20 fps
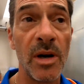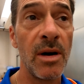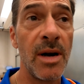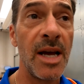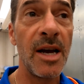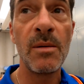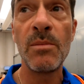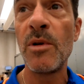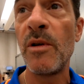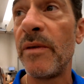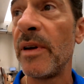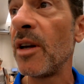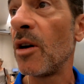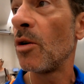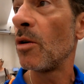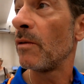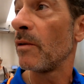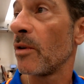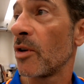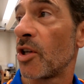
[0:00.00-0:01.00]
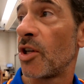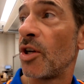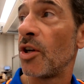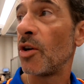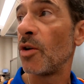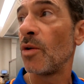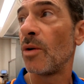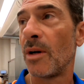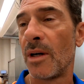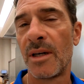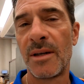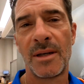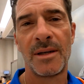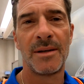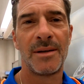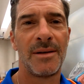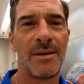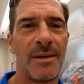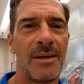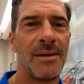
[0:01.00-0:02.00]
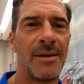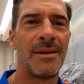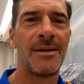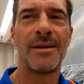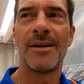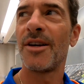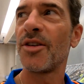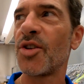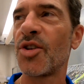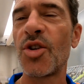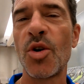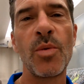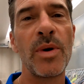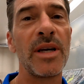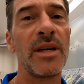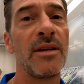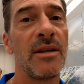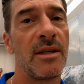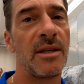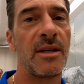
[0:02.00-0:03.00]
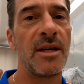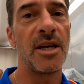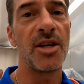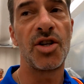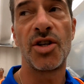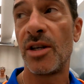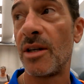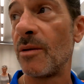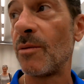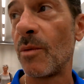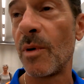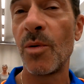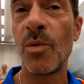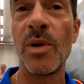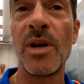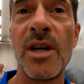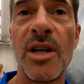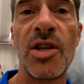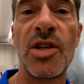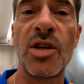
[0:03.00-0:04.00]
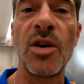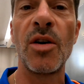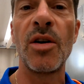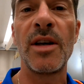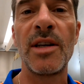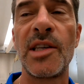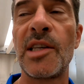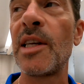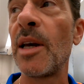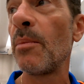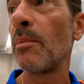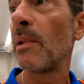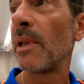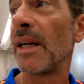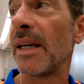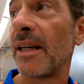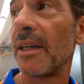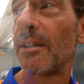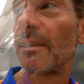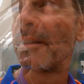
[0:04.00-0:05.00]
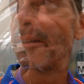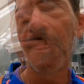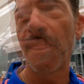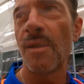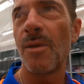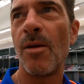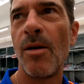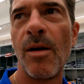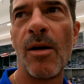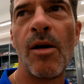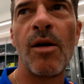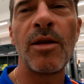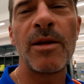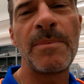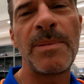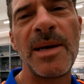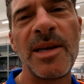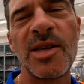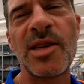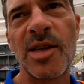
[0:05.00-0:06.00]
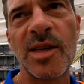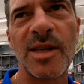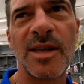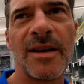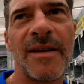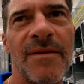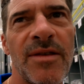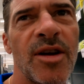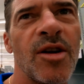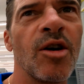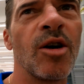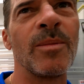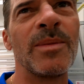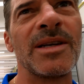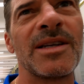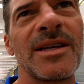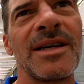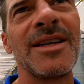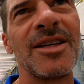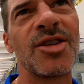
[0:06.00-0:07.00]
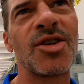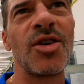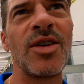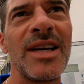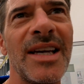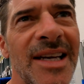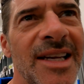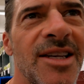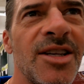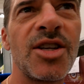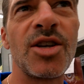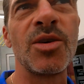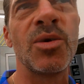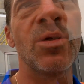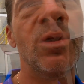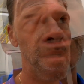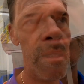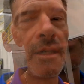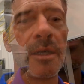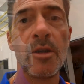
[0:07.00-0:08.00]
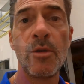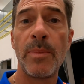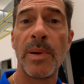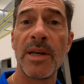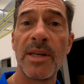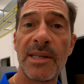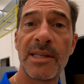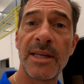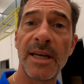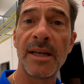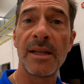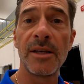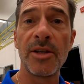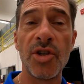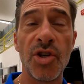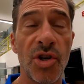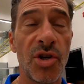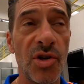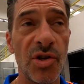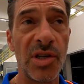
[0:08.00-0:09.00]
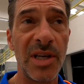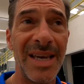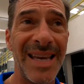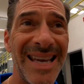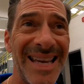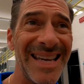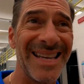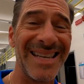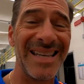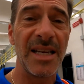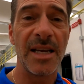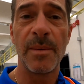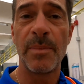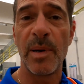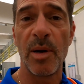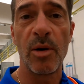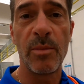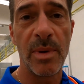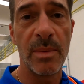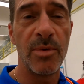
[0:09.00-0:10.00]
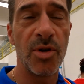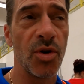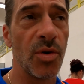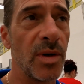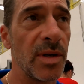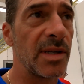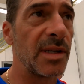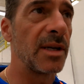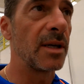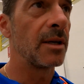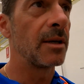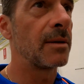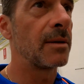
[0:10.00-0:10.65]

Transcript: are now moving over to a sewing station where we're going to start assembling all the pieces of the garment and turning it into a new Pez Cycling jersey and a pair of bib shorts.